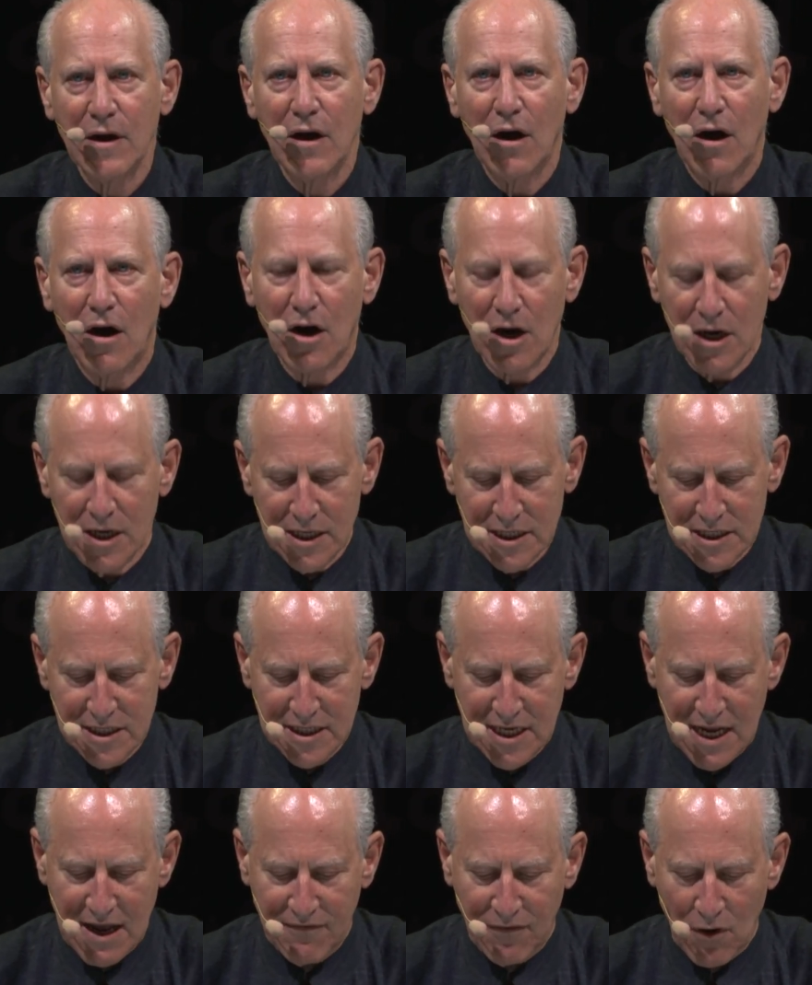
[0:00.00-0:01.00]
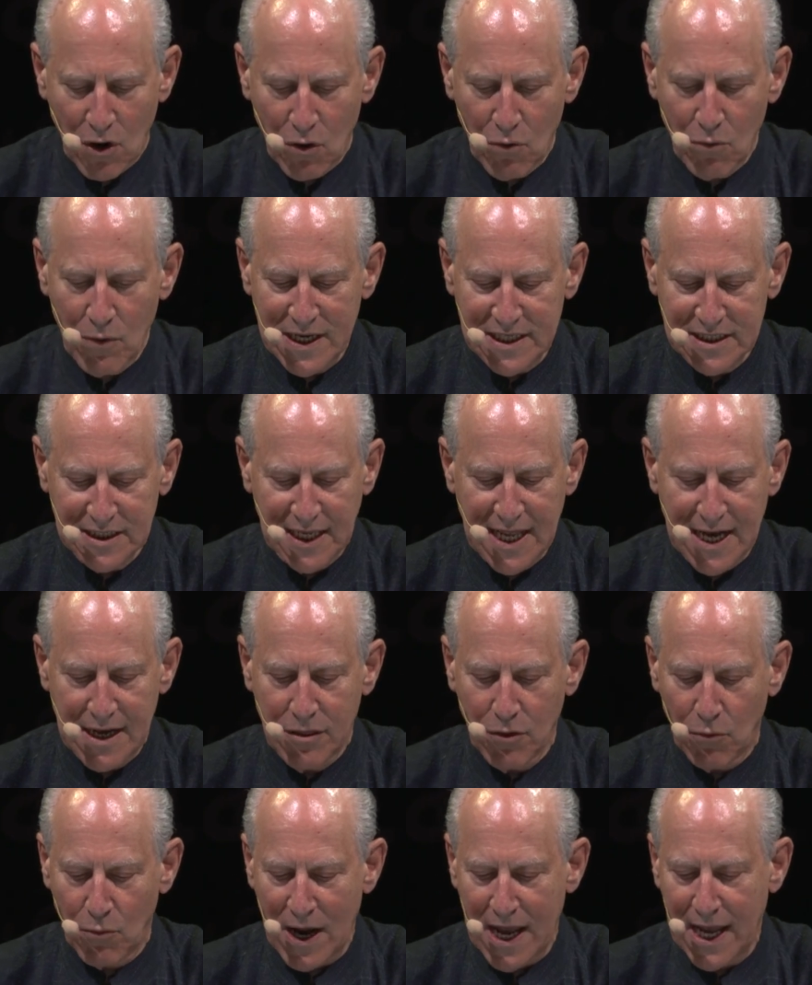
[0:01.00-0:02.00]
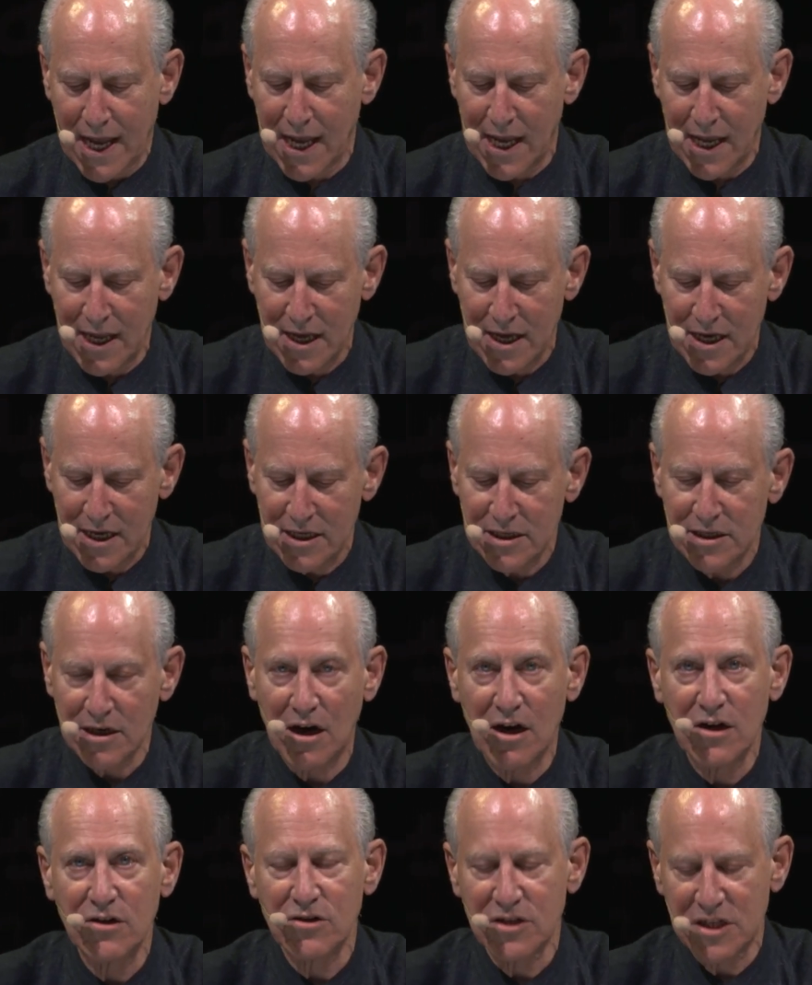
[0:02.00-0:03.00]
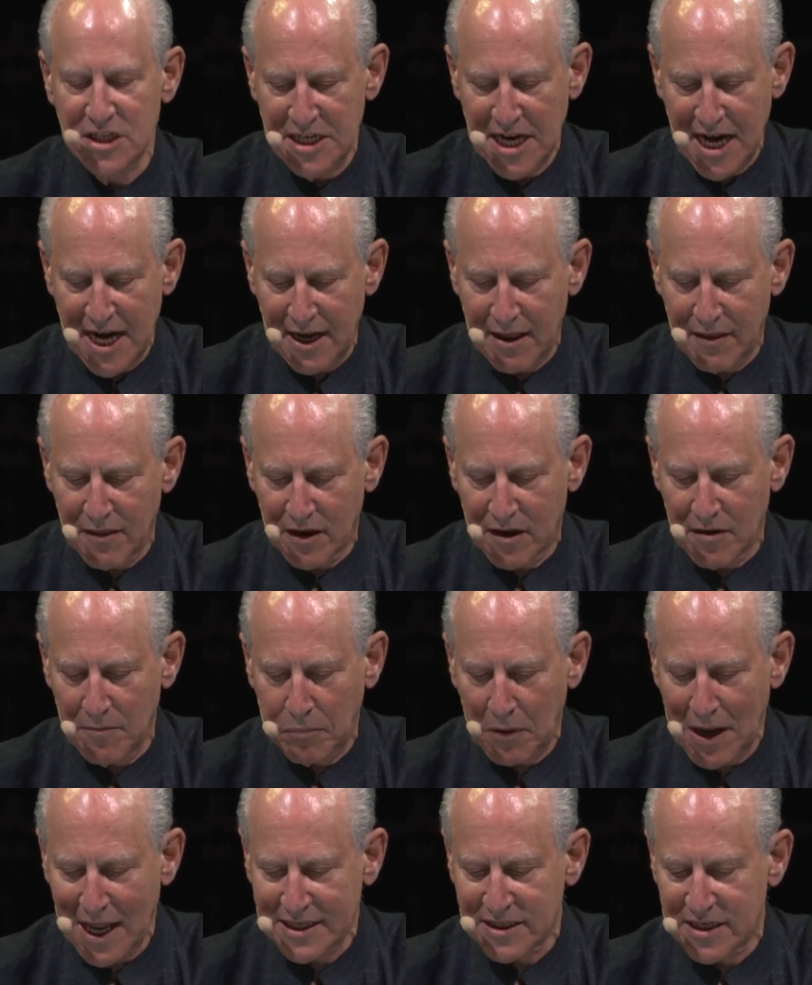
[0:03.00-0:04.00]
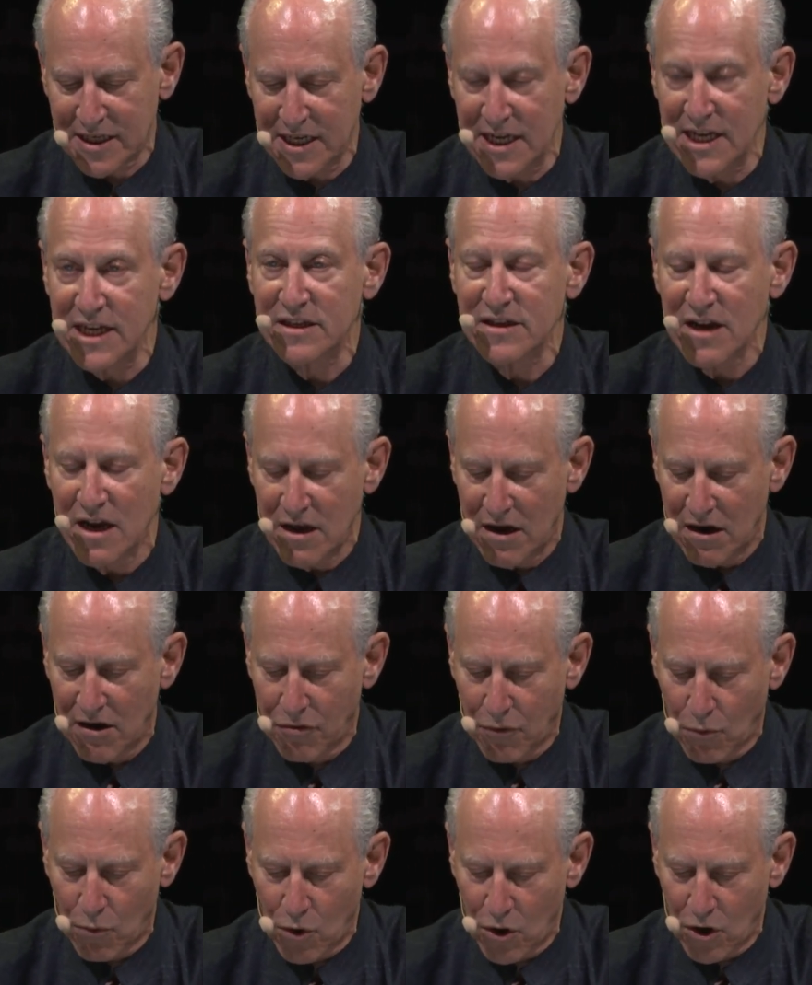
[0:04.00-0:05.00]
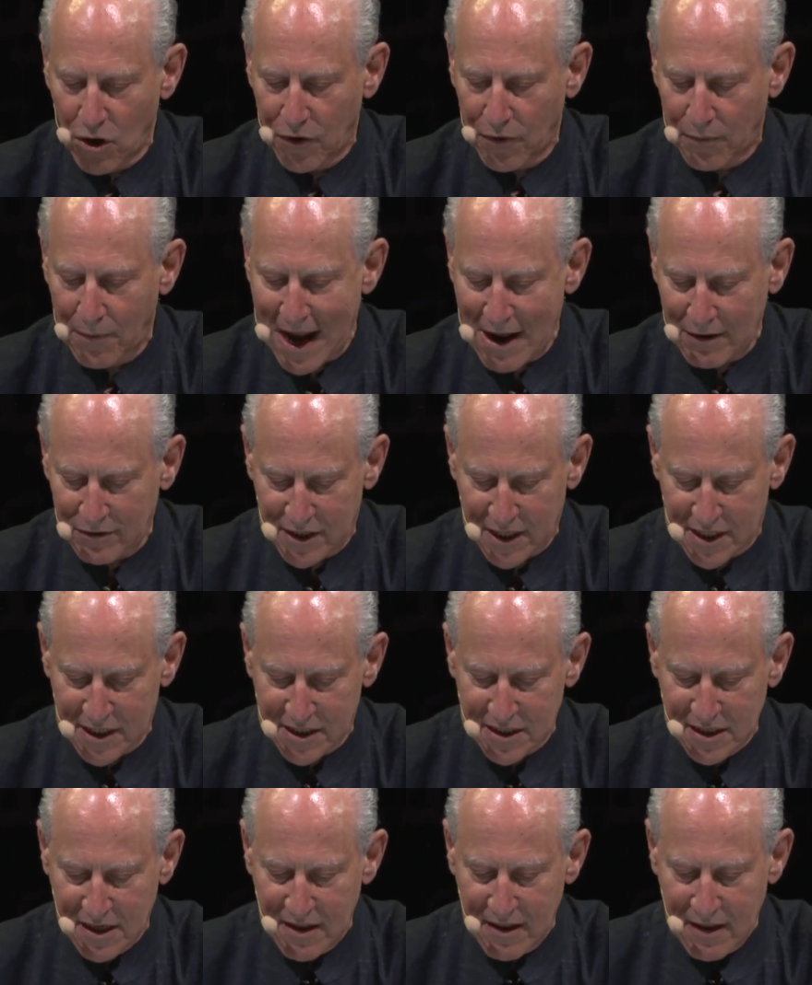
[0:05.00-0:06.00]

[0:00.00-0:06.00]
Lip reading: Artists have always led the way to understanding the complexities of the world around us